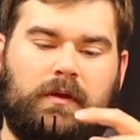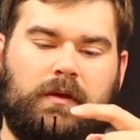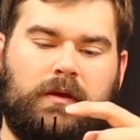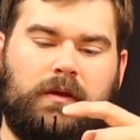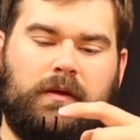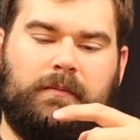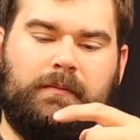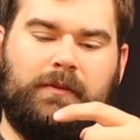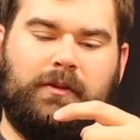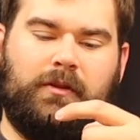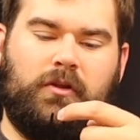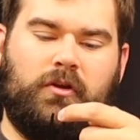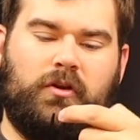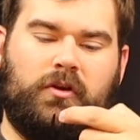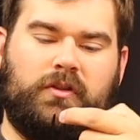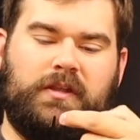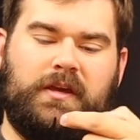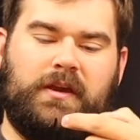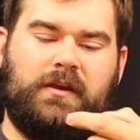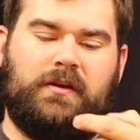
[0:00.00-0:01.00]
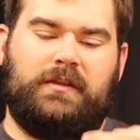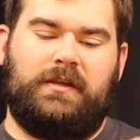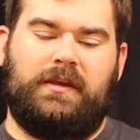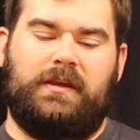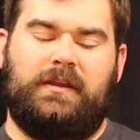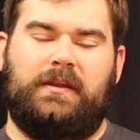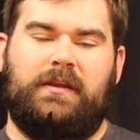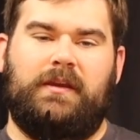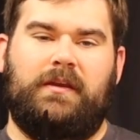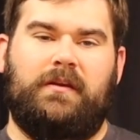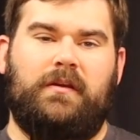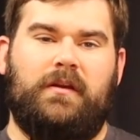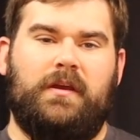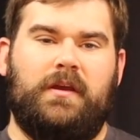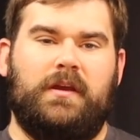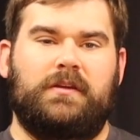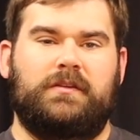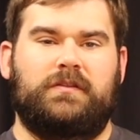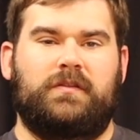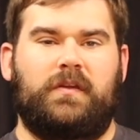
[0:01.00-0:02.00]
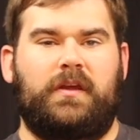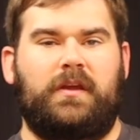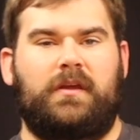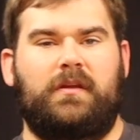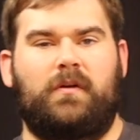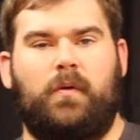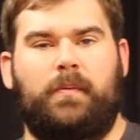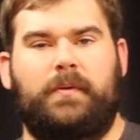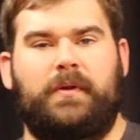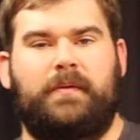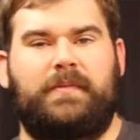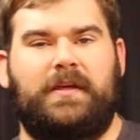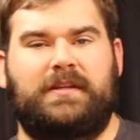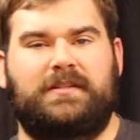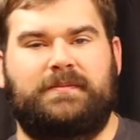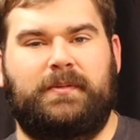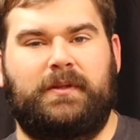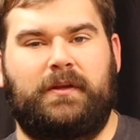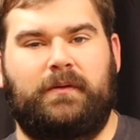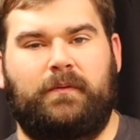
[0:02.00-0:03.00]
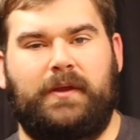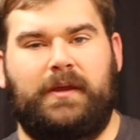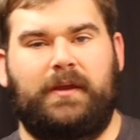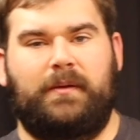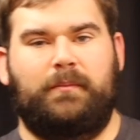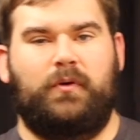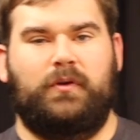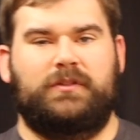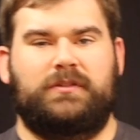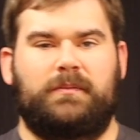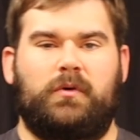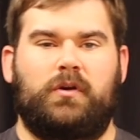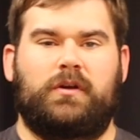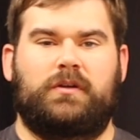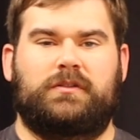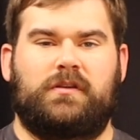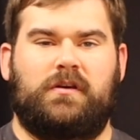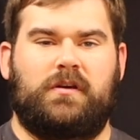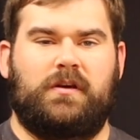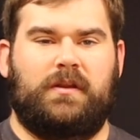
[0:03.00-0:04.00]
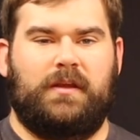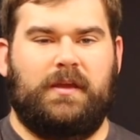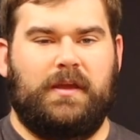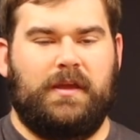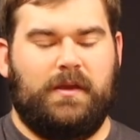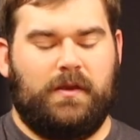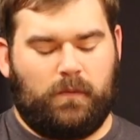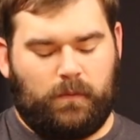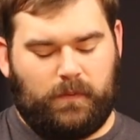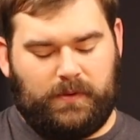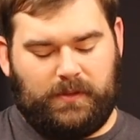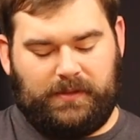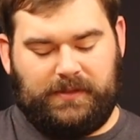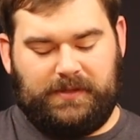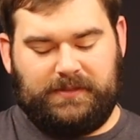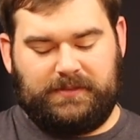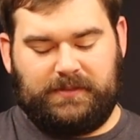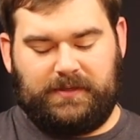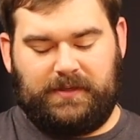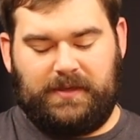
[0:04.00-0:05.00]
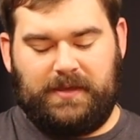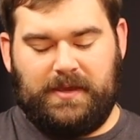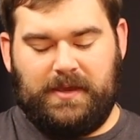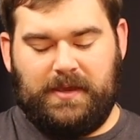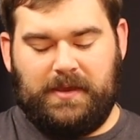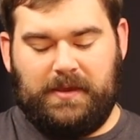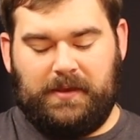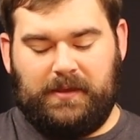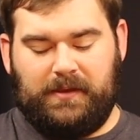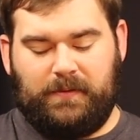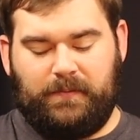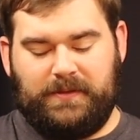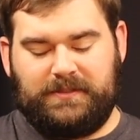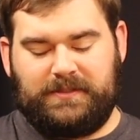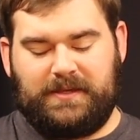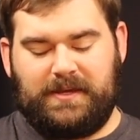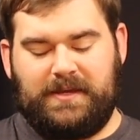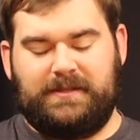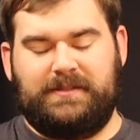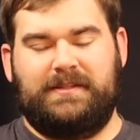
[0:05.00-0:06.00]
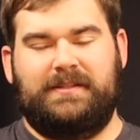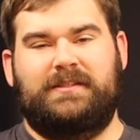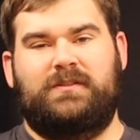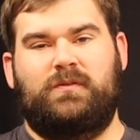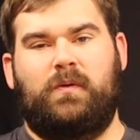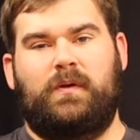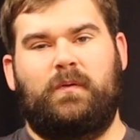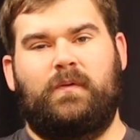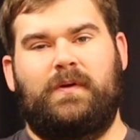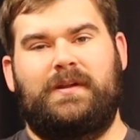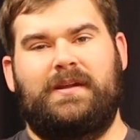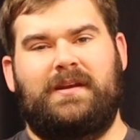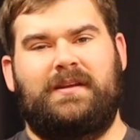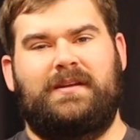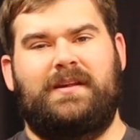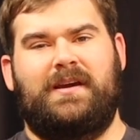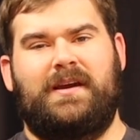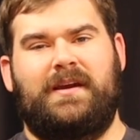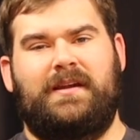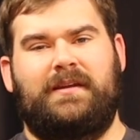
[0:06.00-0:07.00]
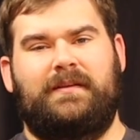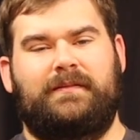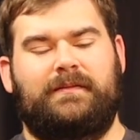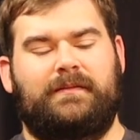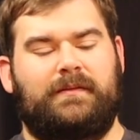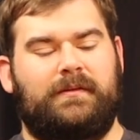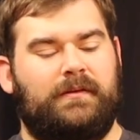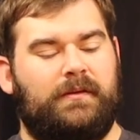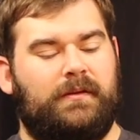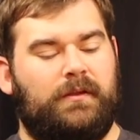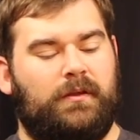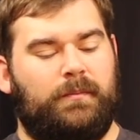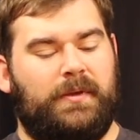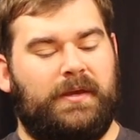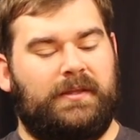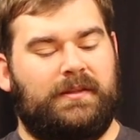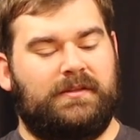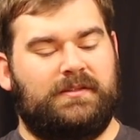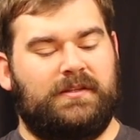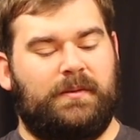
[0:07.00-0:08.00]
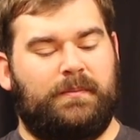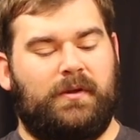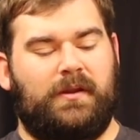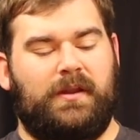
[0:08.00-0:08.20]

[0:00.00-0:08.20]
little hook thing on the end here, so you can open up that split ring and put some hooks on real easily. Anyways, guys, this is $21.99. You can pick this up